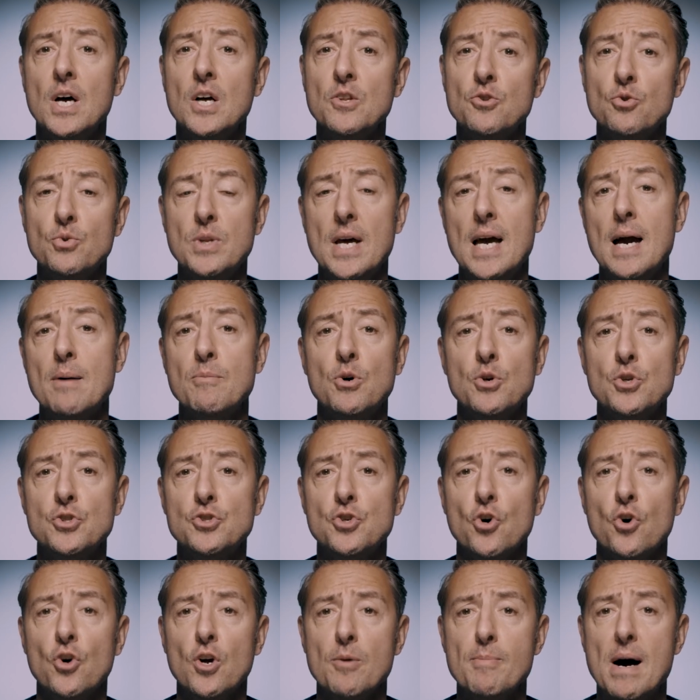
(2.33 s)
Today I'm going to
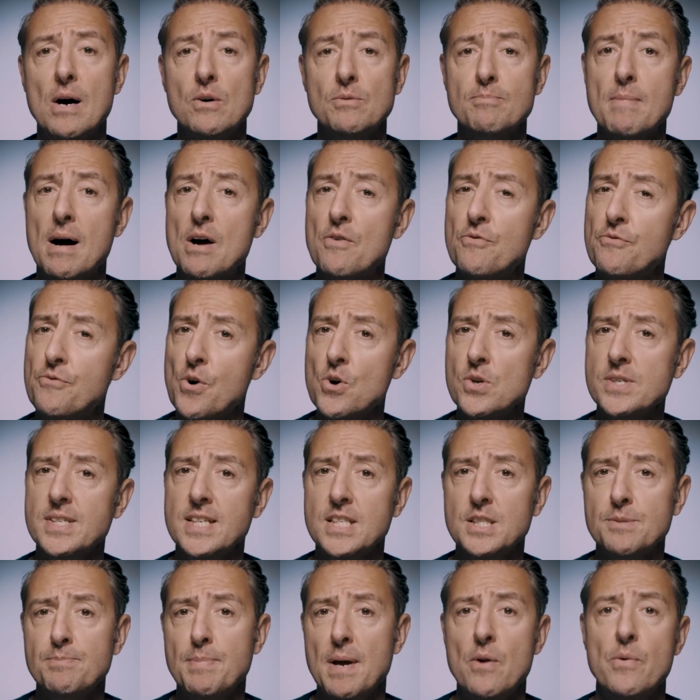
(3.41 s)
talk about my first
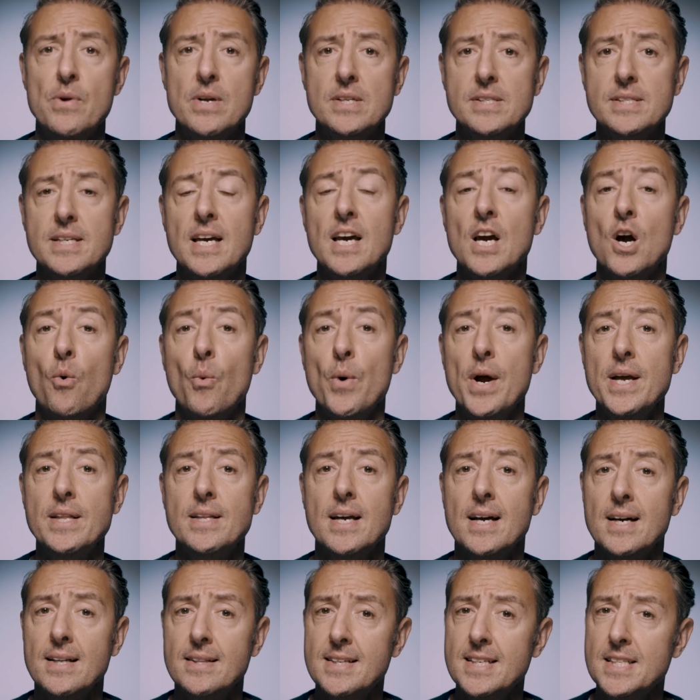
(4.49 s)
experience with
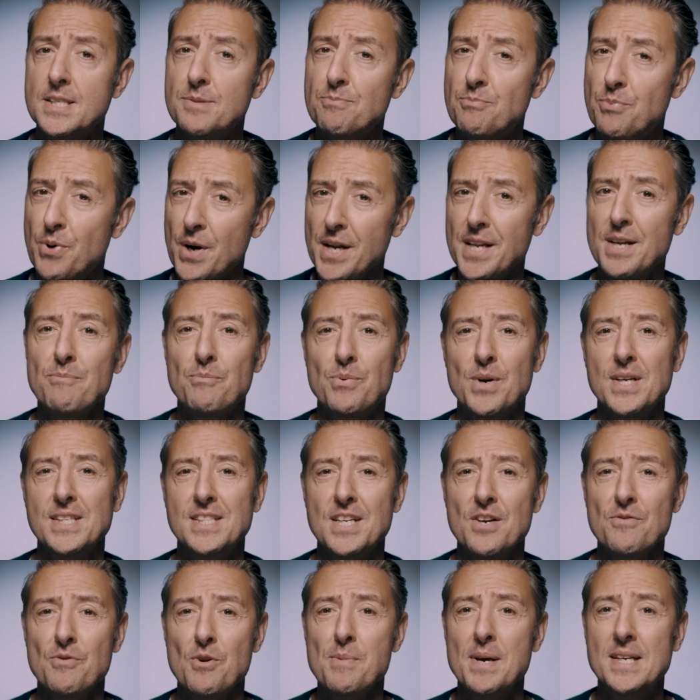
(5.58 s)
this pretty
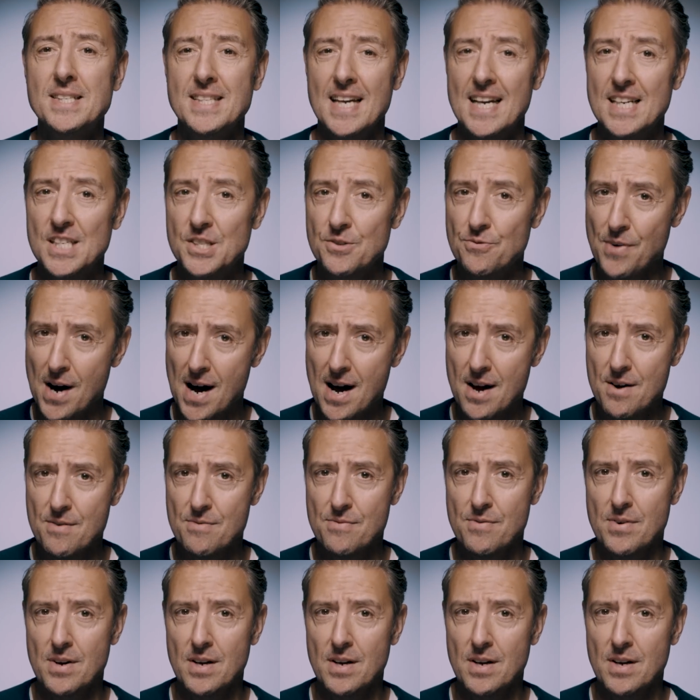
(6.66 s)
impressive Lumix S5.